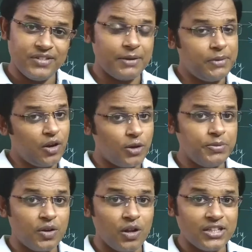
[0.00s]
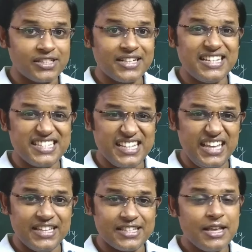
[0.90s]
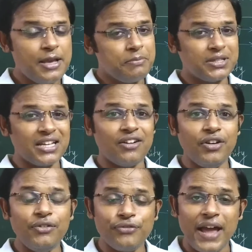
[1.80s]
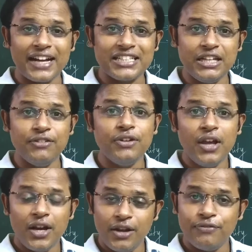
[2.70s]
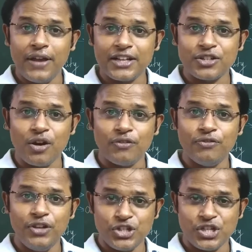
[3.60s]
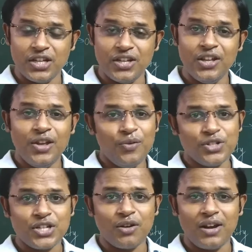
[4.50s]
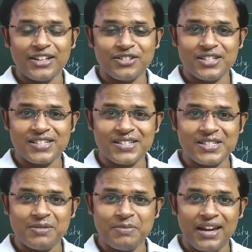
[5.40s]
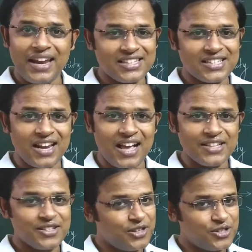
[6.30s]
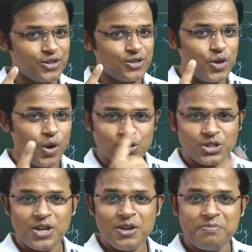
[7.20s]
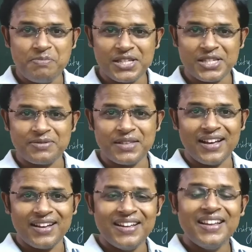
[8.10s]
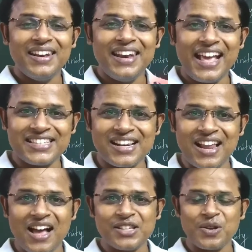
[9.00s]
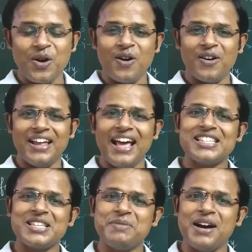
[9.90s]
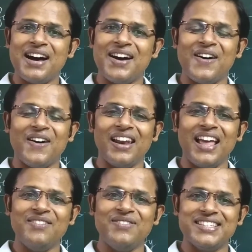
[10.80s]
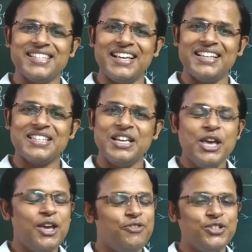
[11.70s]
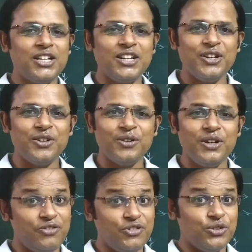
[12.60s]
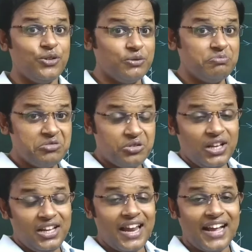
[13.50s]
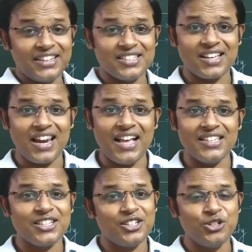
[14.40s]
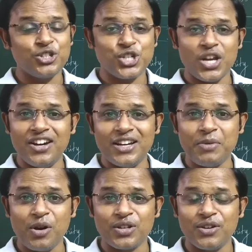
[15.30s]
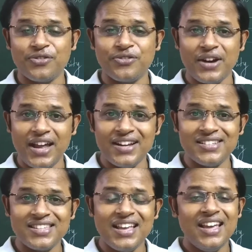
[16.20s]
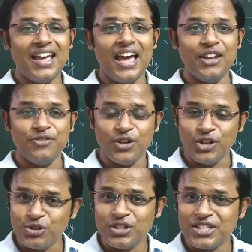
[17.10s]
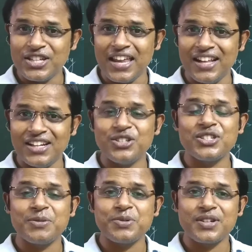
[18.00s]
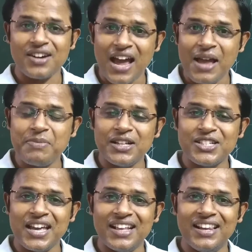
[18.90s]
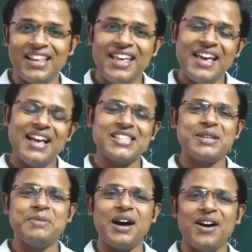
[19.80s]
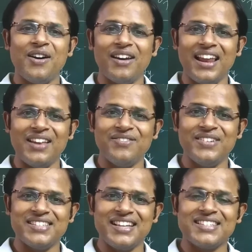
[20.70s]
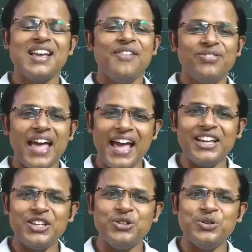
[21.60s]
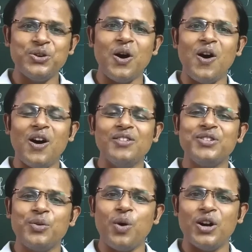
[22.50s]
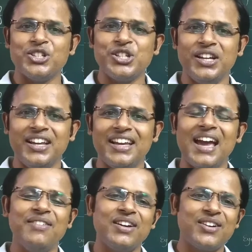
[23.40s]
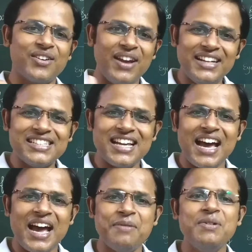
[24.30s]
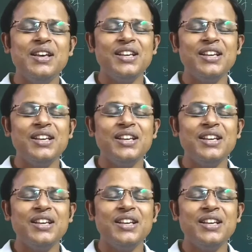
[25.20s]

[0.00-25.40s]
That may not be called as a disease, but a refractive defect of vision, which I would like to discuss in my next class. So don't miss the next class on SMR Online Physics. If you really like this class, do share it among your friends. And if you're new to this channel, do subscribe my channel, SMR Online Physics. Thank you all for watching. Have a great time.